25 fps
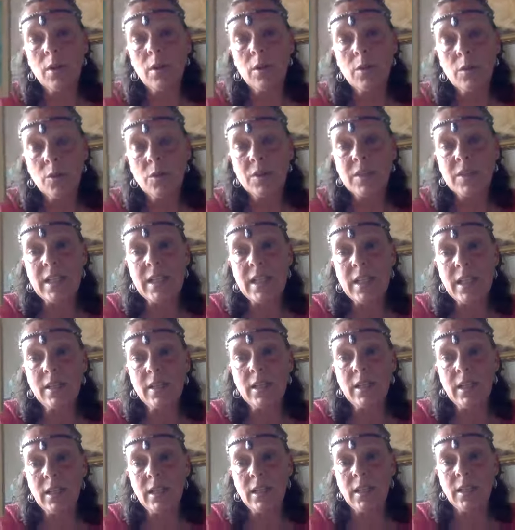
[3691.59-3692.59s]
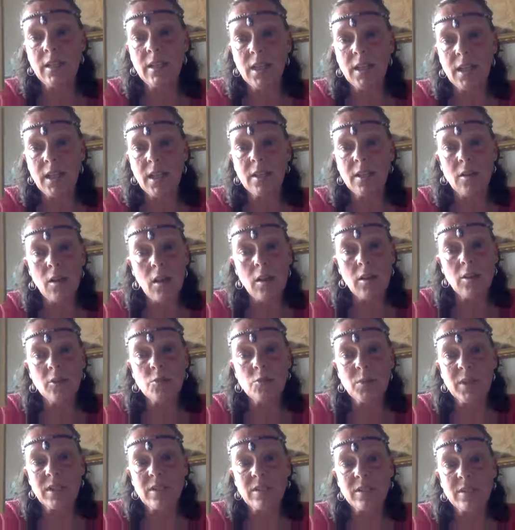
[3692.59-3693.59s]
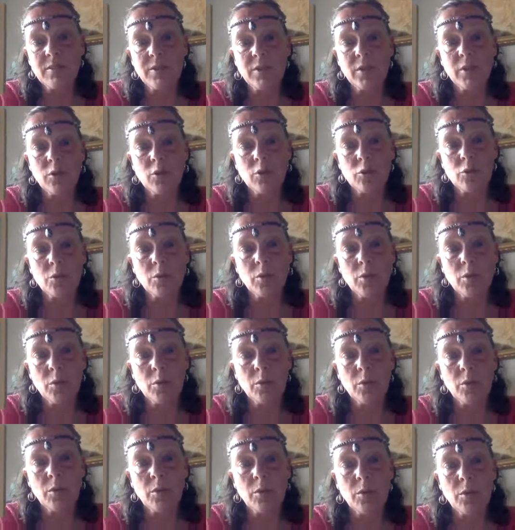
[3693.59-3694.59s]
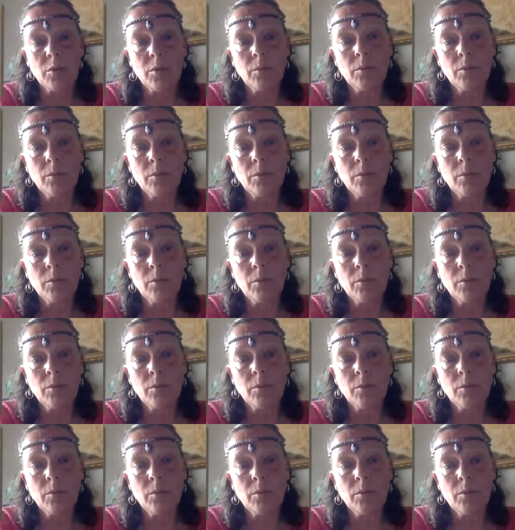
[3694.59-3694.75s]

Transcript: There's healing in the acknowledgement of your truth.